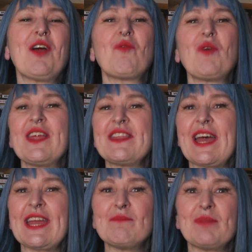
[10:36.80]
with
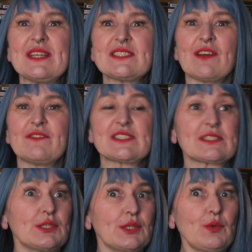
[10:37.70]
a bit of
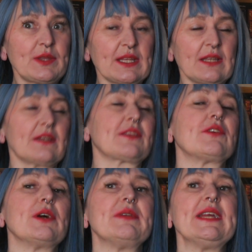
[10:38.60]
sleuthing
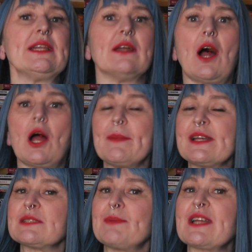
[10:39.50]
thrown in. I'm
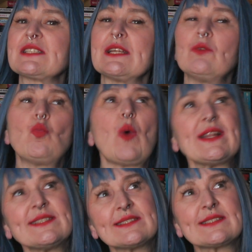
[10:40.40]
expecting
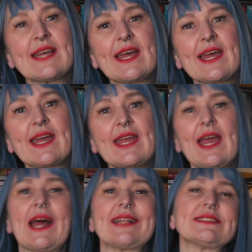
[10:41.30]
Wednesday
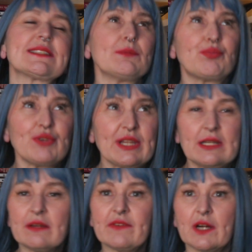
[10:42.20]
and
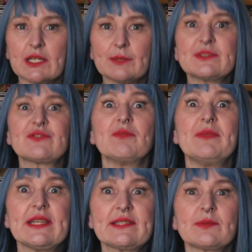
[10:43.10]
Sabrina vibes from
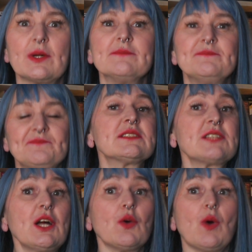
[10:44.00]
this one.
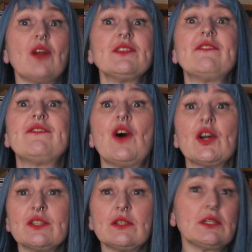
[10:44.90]
So on the
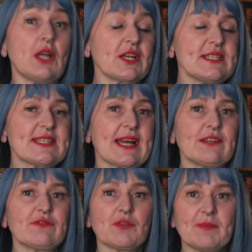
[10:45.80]
final line
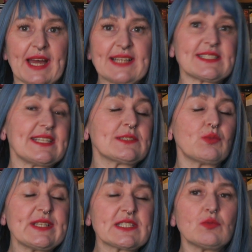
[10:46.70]
down from that is
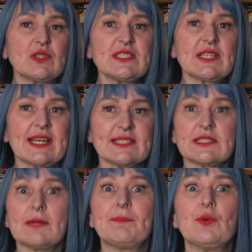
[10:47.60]
Winter Wonderland,
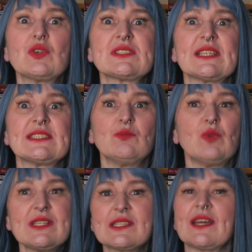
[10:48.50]
a book set in
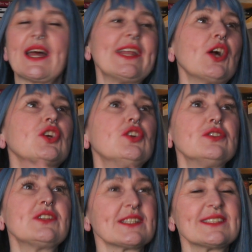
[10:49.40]
winter, and I
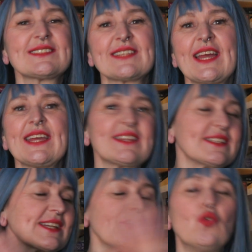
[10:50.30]
could say
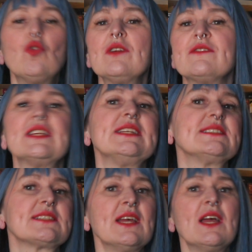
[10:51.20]
that all of these,